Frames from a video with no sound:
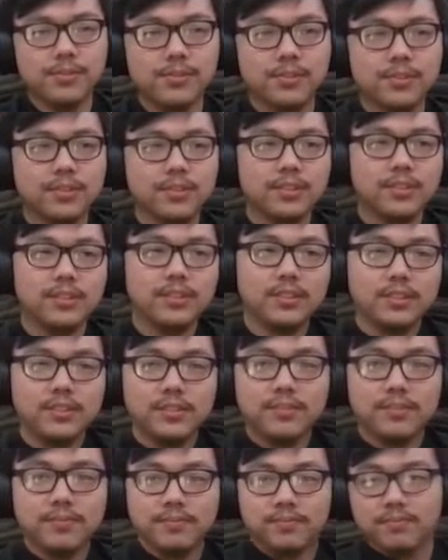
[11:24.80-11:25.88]

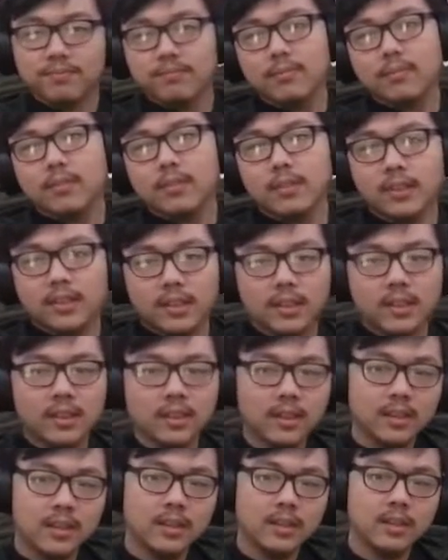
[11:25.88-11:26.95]

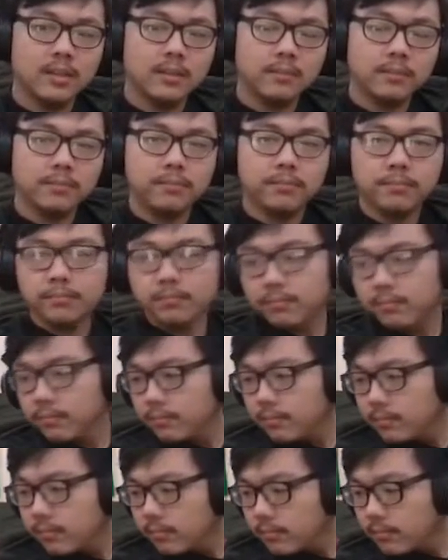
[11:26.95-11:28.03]

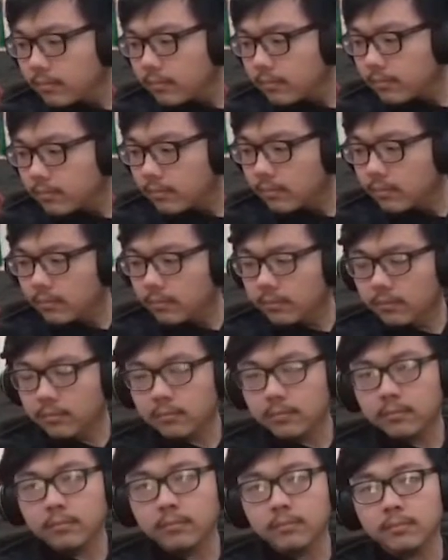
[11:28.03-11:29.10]

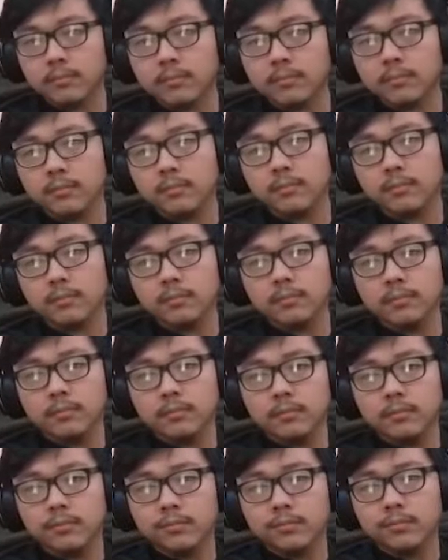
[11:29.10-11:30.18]

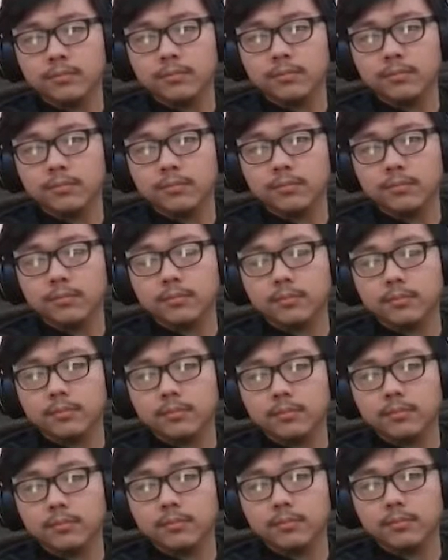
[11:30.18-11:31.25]

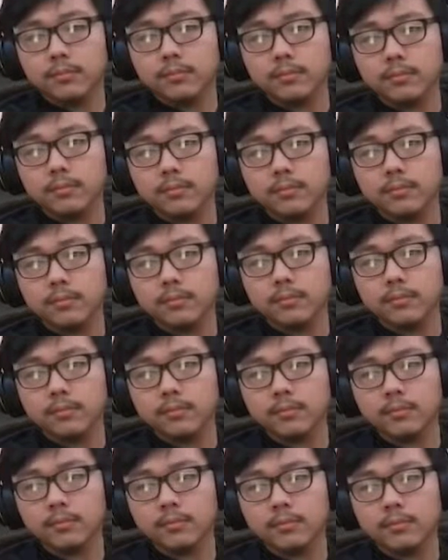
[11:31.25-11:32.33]

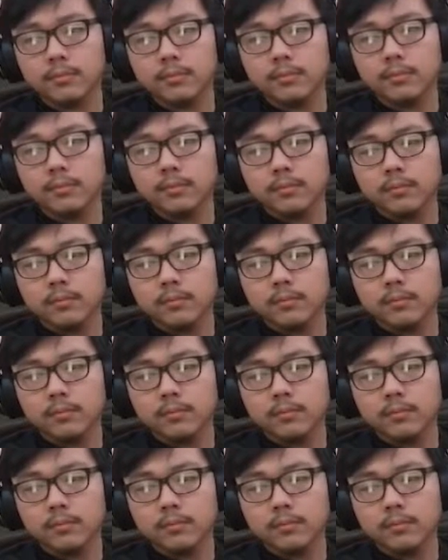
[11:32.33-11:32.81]
(not speaking)